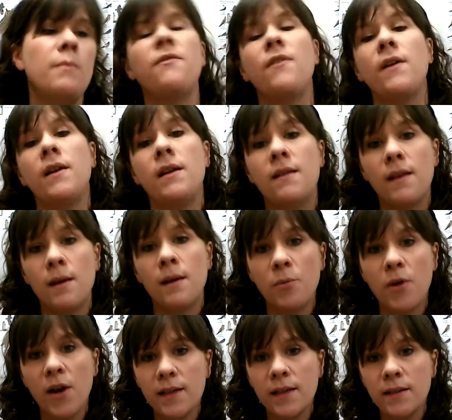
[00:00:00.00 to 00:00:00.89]
If anything
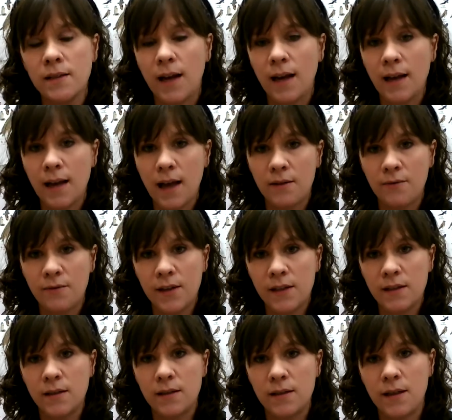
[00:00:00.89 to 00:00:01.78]
breaks, Nikon
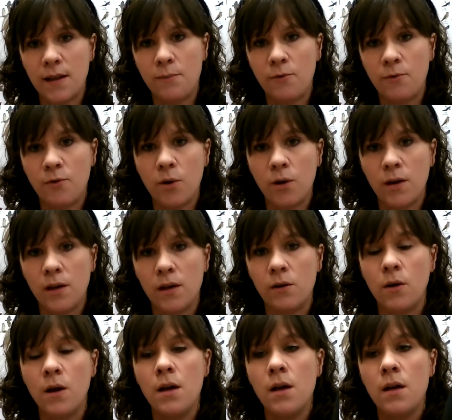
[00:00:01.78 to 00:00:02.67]
fixes them for
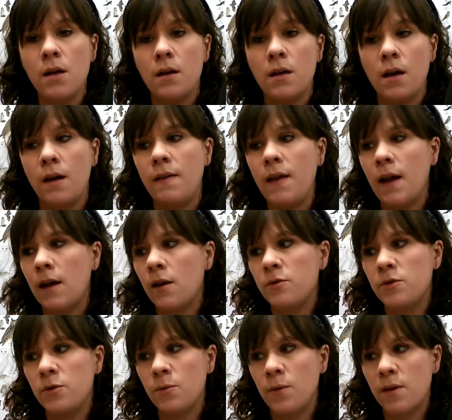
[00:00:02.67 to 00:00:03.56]
you, and that
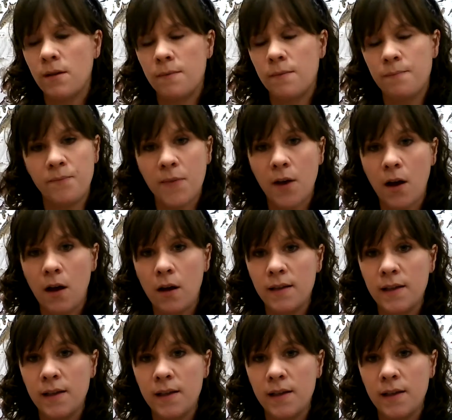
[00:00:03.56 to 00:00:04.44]
goes with all
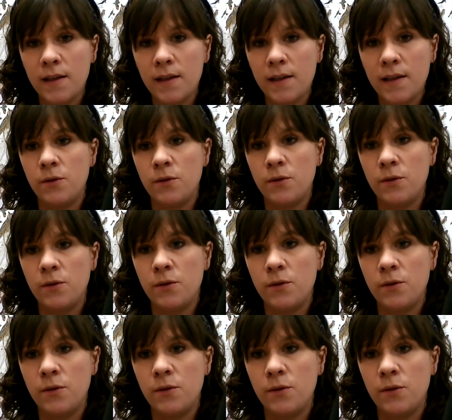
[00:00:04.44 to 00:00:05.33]
these
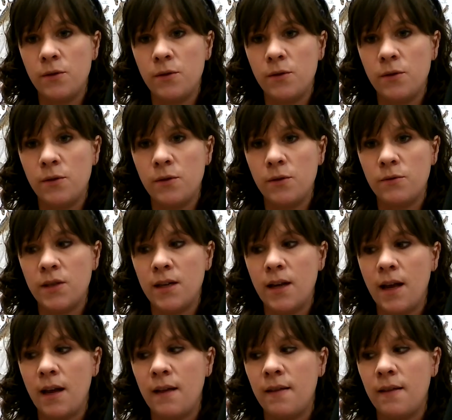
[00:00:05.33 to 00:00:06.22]
binoculars I'll show you
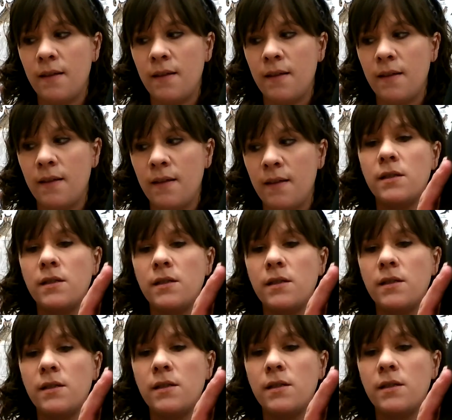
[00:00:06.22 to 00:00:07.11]
today. They all have some
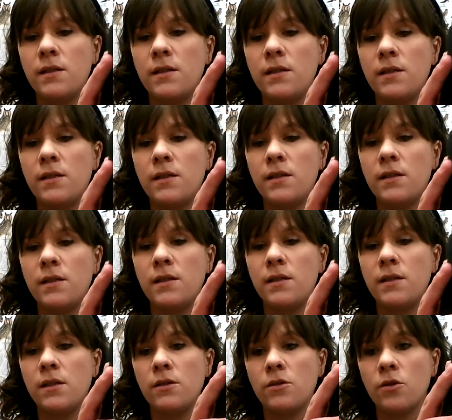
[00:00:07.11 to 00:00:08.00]
kind of warranty, but
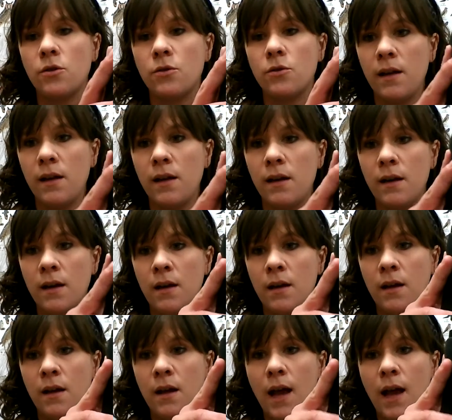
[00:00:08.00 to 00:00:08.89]
this is a great
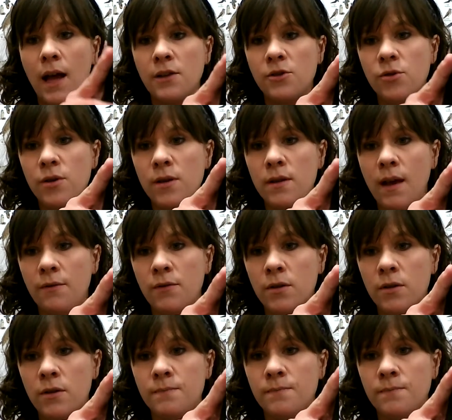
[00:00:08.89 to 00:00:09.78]

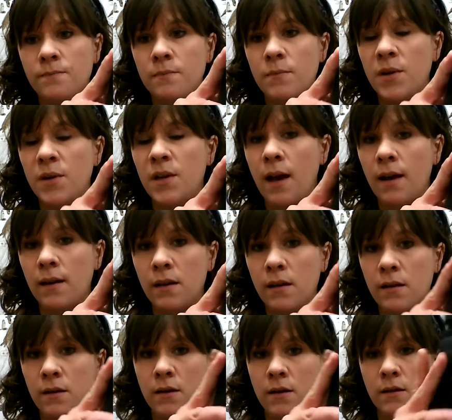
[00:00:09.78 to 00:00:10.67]
entry-level
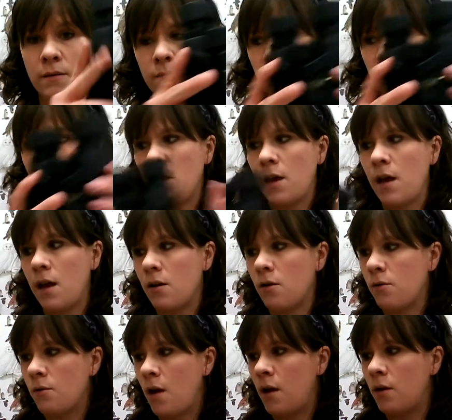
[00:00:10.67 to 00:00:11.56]
binocular you can't
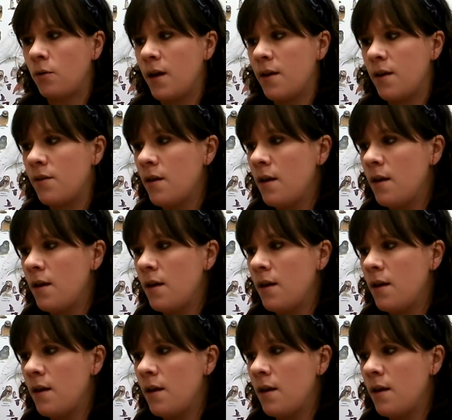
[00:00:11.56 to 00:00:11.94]
go wrong with.